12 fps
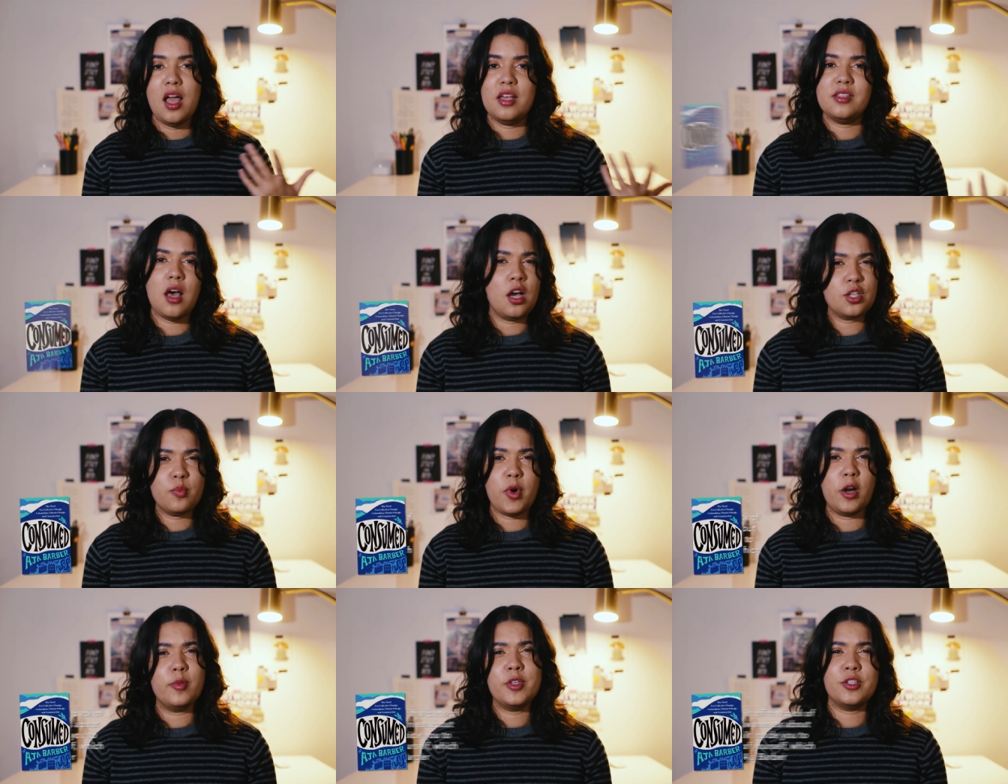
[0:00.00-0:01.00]
as Aja
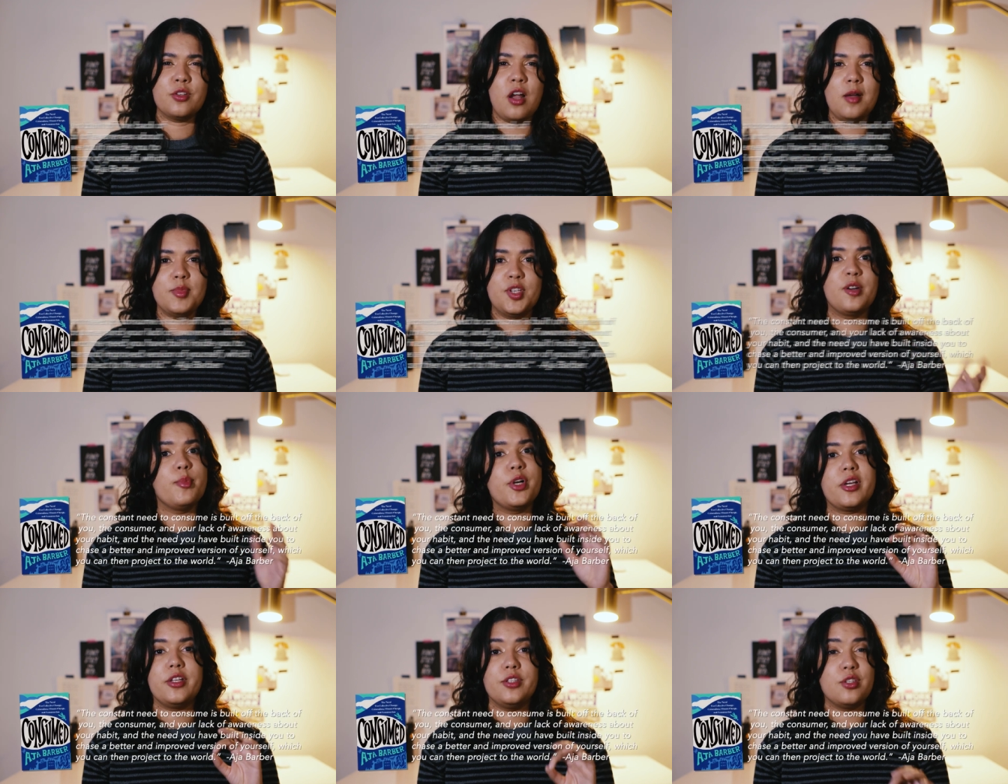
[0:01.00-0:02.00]
Barber describes in her
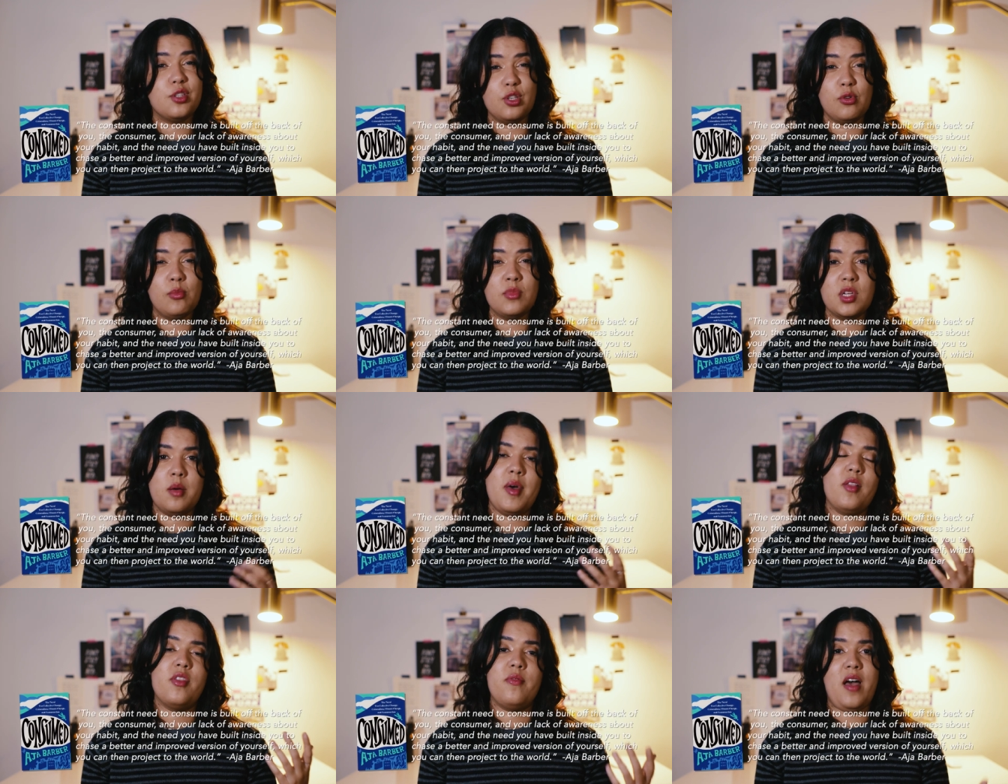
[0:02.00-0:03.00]
book Consumed
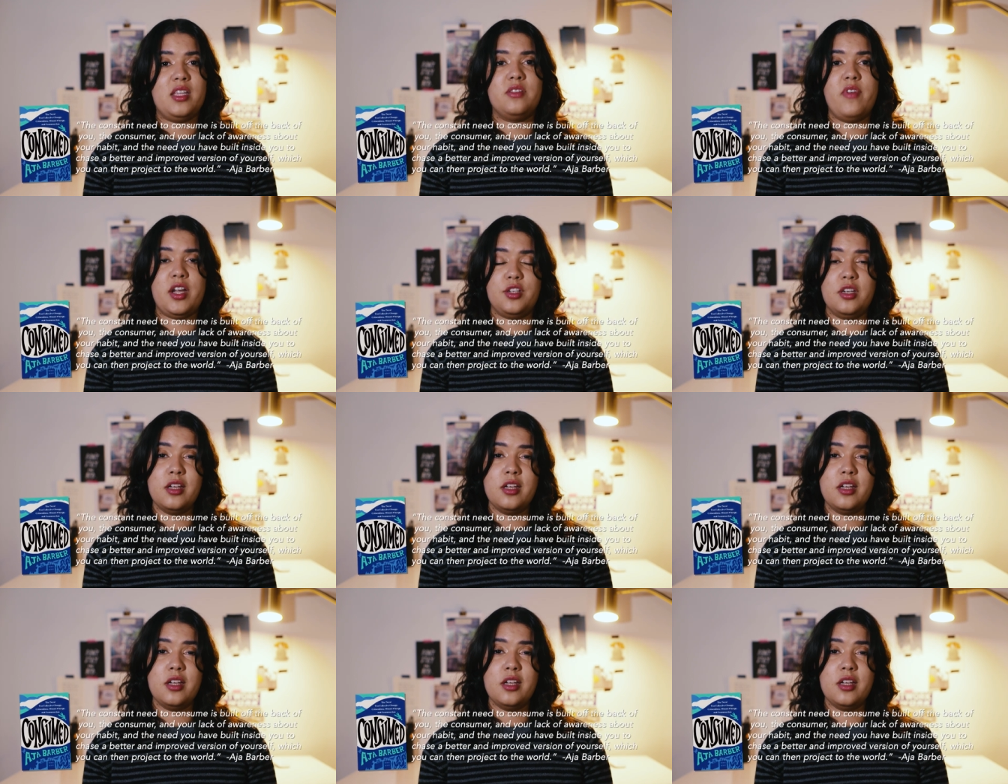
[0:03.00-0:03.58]
about the fast fashion